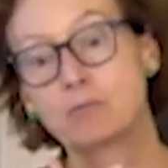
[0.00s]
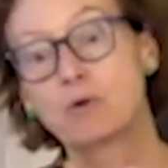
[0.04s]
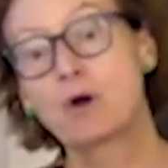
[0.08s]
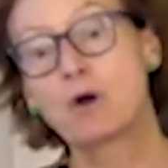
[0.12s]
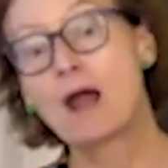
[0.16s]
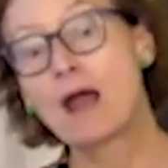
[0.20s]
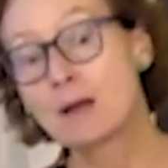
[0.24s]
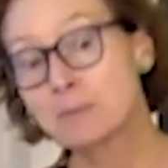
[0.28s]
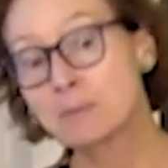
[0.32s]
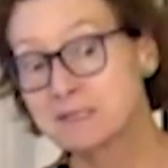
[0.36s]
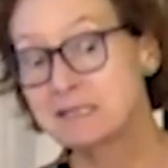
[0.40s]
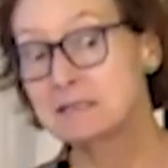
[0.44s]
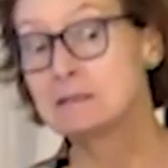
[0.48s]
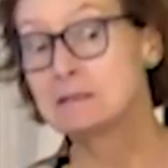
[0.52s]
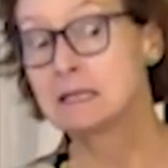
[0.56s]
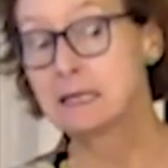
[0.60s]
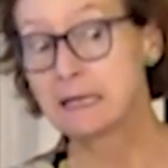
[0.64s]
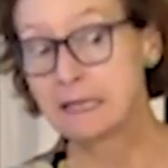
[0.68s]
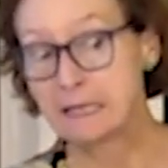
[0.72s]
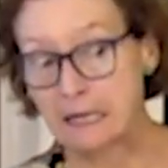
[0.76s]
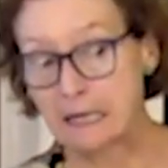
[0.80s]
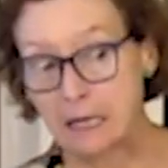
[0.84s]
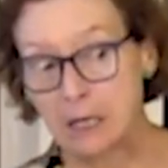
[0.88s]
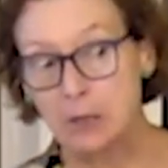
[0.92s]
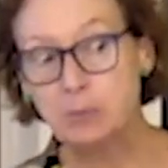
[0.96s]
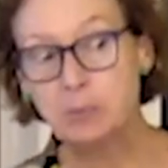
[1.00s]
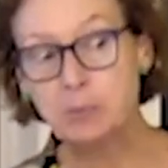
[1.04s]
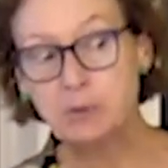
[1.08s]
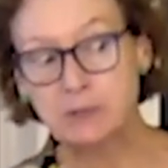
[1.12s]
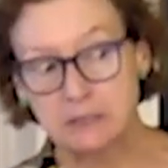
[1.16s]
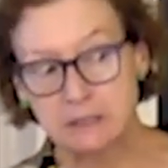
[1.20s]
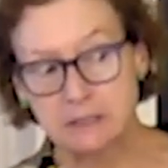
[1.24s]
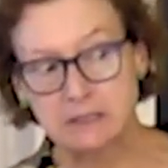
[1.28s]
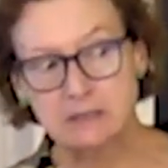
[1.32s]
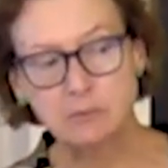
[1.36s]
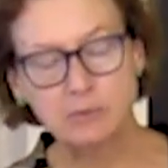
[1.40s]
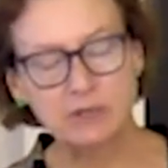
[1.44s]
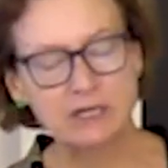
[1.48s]
perhaps let up a
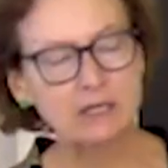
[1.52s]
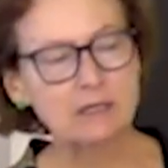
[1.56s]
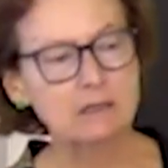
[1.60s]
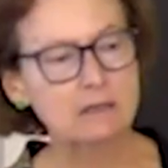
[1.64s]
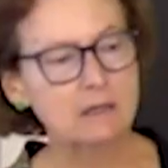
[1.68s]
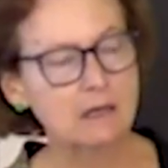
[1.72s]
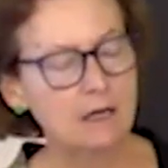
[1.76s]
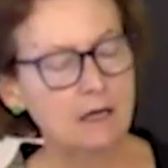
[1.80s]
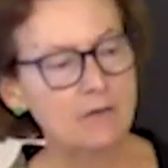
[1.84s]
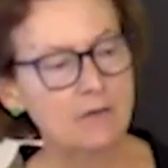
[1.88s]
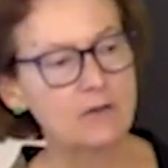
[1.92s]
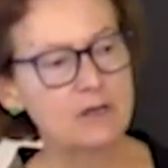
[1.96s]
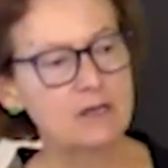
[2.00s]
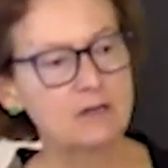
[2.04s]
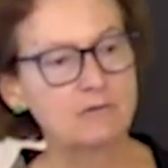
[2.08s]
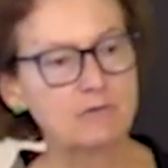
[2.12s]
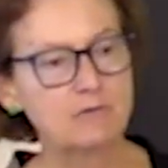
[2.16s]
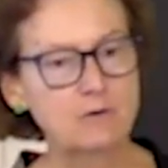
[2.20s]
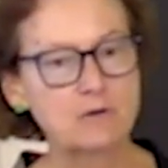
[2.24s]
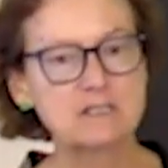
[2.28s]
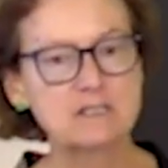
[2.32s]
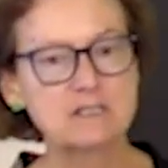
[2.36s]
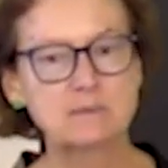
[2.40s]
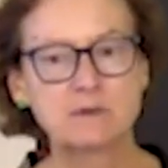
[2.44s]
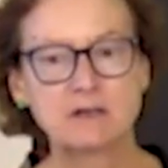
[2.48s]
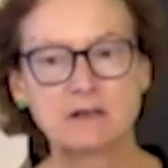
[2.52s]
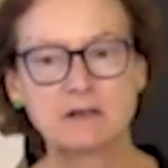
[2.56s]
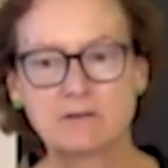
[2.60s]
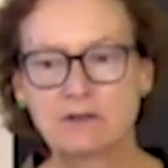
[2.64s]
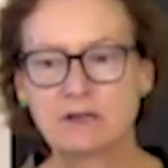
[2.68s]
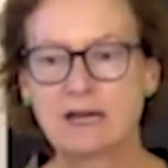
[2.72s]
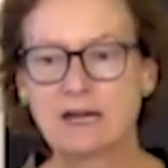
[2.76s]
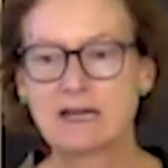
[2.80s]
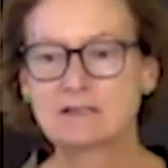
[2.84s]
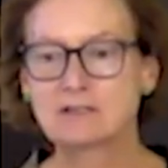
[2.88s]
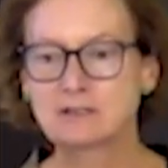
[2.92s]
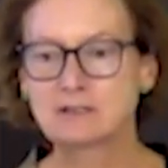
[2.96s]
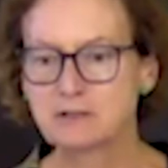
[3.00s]
little bit on the enforcement of the
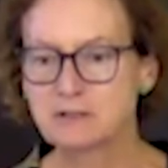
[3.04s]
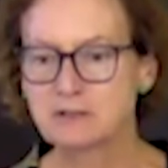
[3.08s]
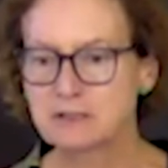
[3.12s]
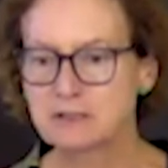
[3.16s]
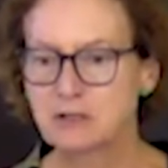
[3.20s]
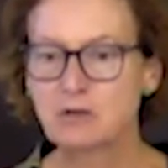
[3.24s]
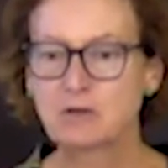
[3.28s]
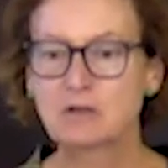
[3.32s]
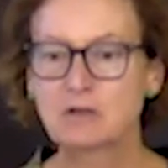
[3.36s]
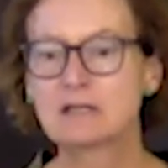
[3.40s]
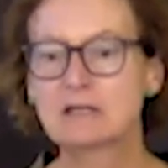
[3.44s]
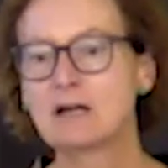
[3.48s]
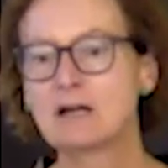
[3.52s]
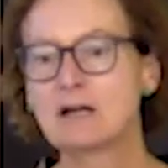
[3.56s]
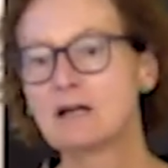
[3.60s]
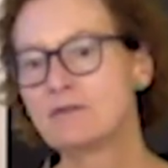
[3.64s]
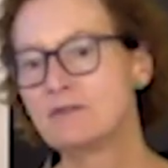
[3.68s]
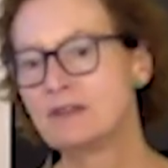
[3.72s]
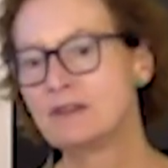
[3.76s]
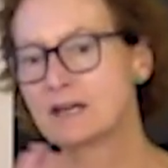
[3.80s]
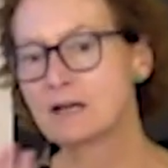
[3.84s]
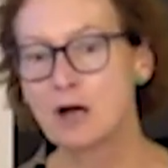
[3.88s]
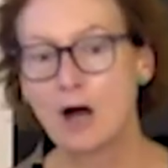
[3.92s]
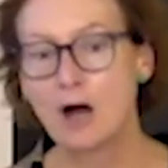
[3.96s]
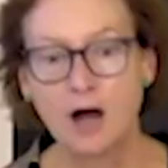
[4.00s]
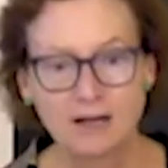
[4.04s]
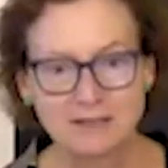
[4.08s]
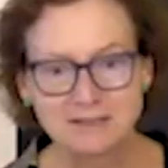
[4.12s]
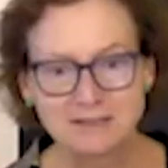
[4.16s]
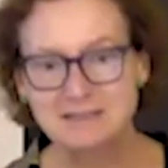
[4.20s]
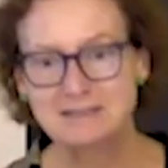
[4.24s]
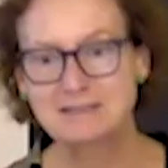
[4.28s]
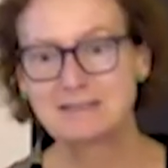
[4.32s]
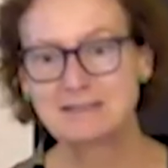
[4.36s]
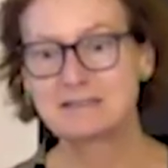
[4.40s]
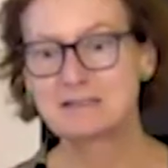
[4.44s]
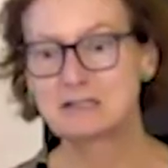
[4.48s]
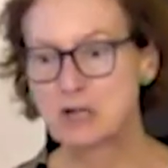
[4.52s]
national security law and the
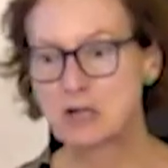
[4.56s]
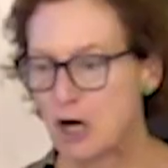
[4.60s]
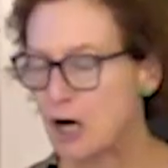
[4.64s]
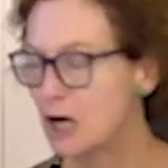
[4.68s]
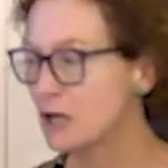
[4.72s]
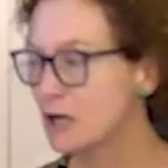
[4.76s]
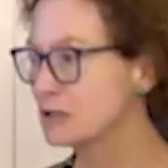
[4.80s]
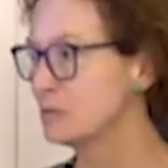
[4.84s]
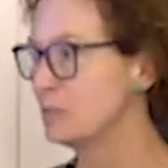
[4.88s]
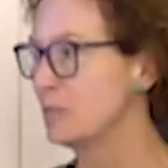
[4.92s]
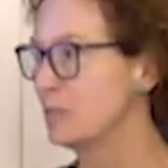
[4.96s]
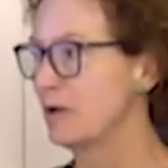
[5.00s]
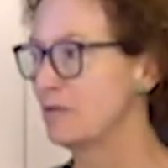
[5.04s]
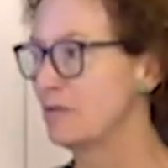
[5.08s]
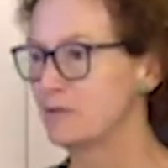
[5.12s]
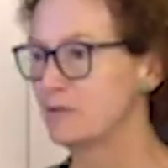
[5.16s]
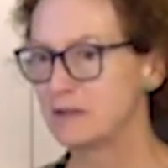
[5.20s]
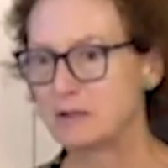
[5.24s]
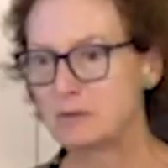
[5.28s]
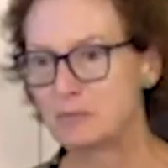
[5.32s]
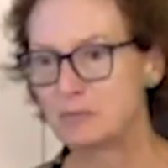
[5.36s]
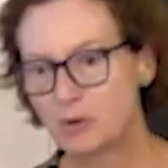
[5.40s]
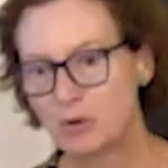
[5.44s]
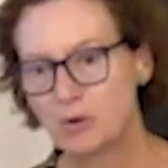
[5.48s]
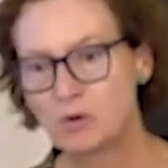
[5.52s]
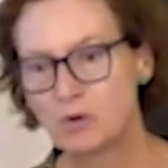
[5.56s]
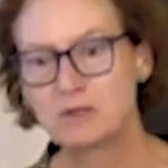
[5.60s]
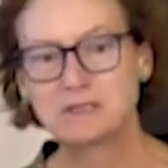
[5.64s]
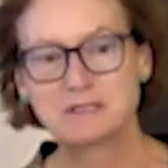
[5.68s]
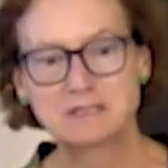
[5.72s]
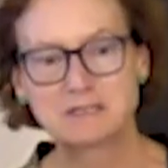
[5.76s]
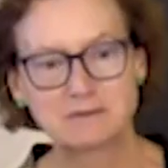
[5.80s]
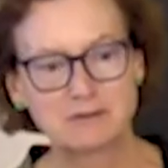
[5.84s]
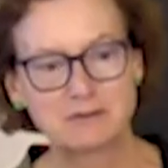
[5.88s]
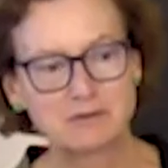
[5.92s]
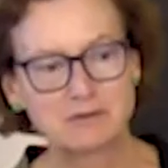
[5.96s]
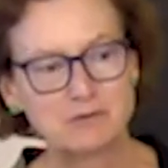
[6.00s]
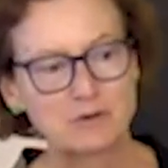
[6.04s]
constant talk about the
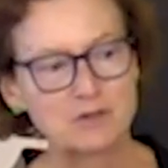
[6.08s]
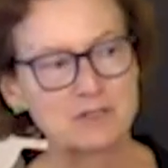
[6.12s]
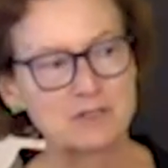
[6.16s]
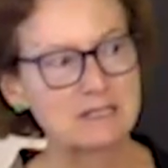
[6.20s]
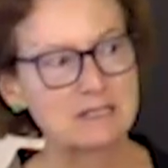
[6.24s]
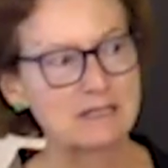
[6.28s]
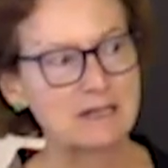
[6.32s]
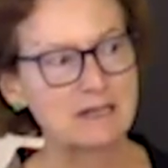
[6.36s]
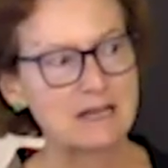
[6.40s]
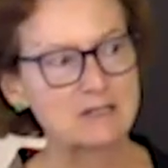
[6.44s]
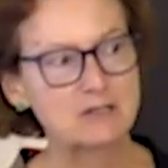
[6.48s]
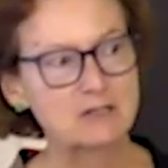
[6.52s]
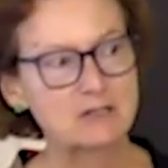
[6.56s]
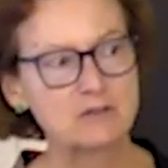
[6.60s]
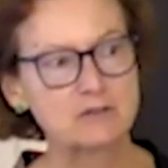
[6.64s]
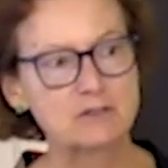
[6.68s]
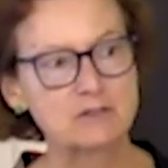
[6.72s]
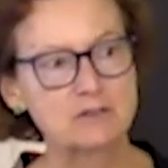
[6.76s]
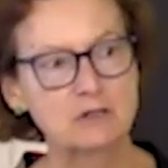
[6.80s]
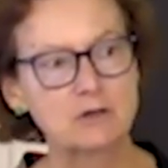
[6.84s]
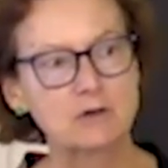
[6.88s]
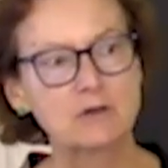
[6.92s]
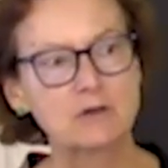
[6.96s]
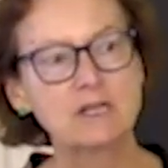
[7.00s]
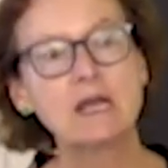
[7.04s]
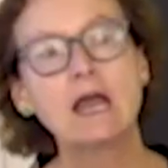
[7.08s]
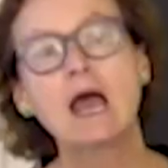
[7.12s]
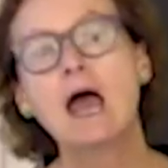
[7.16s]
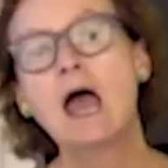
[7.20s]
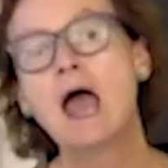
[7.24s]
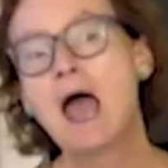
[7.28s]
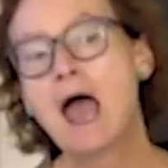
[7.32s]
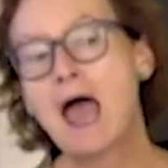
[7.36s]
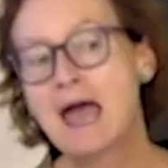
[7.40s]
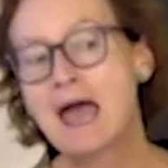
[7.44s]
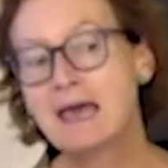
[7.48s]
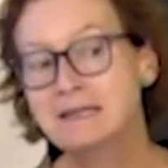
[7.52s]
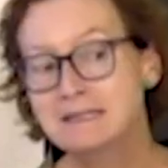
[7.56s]
importance of enforcing national security,
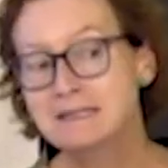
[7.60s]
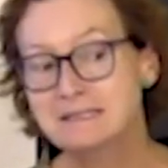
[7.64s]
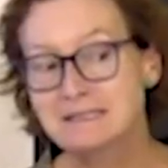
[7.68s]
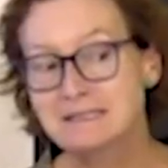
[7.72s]
and